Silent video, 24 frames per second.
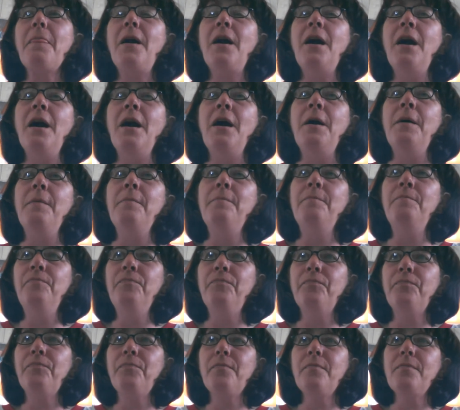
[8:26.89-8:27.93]

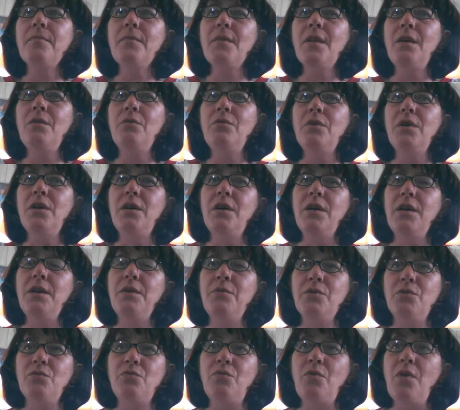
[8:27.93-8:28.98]
It
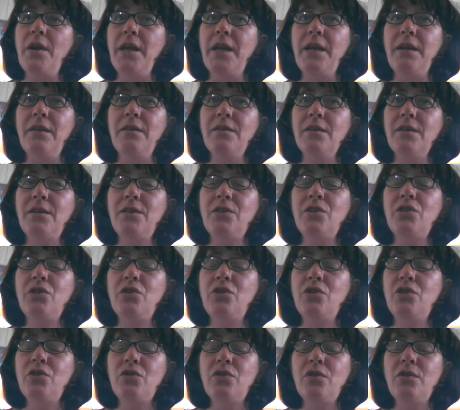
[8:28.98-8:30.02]
was running
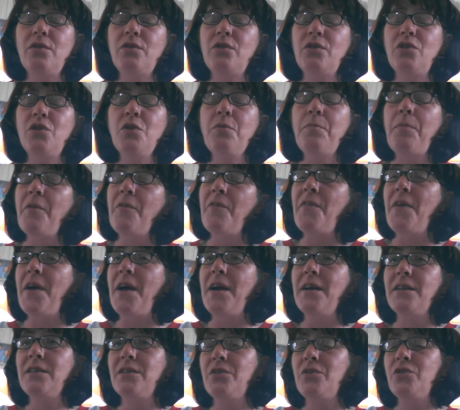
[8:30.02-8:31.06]
super
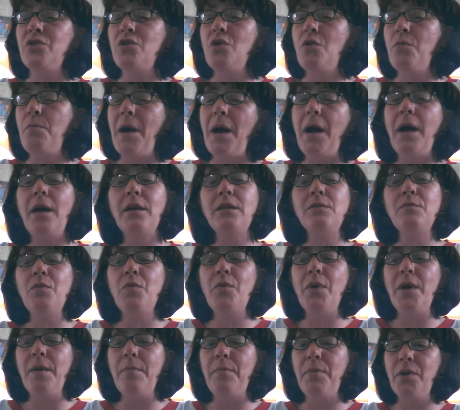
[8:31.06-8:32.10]
fast. There's no
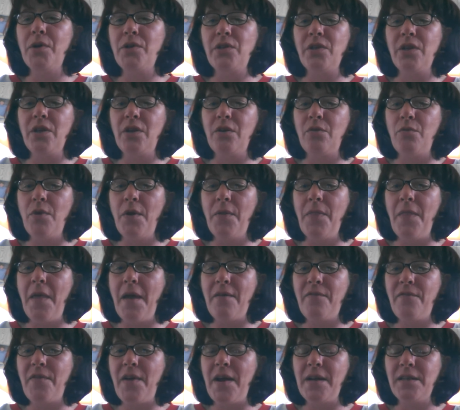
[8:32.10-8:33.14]
possible way a person could run
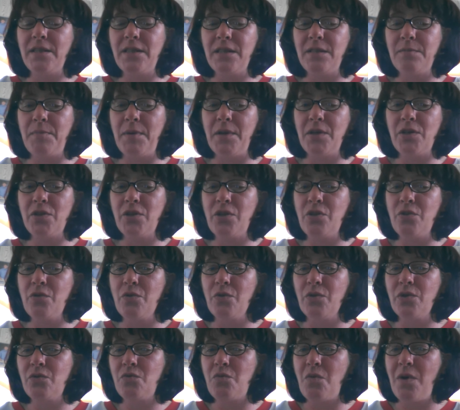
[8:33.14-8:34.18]
that fast, especially
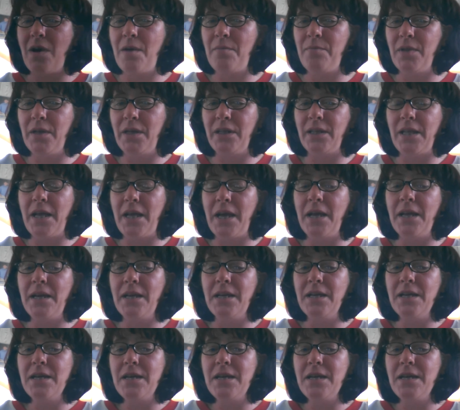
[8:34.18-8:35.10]
through a swamp like that.